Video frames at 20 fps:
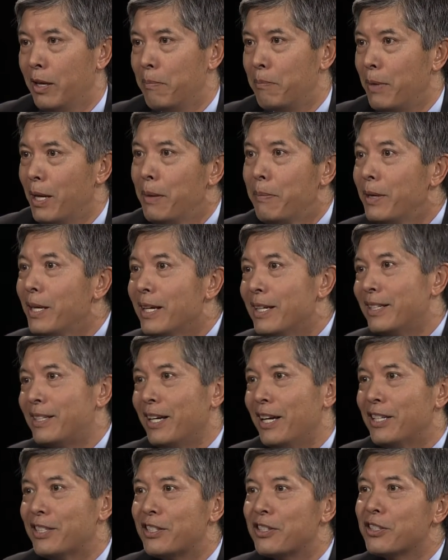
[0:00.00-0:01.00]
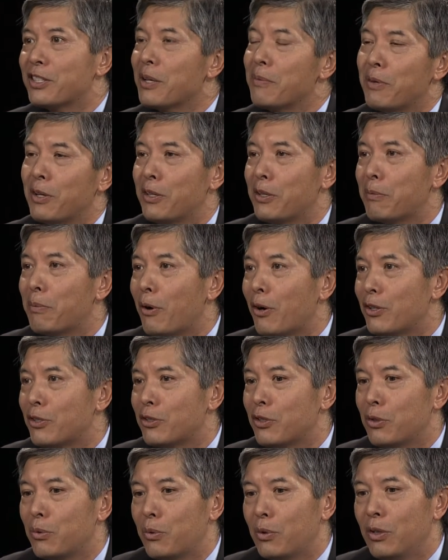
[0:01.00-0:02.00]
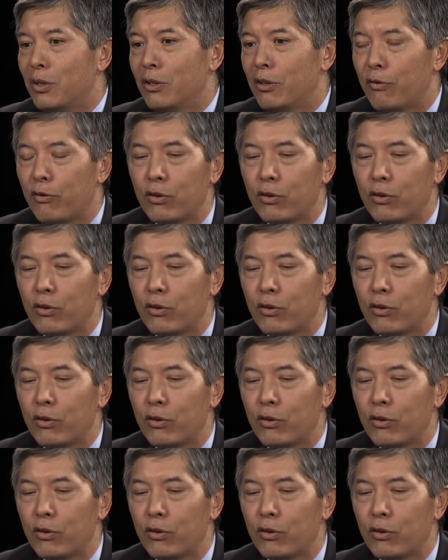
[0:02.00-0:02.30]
Maybe it does in some other parts of the world.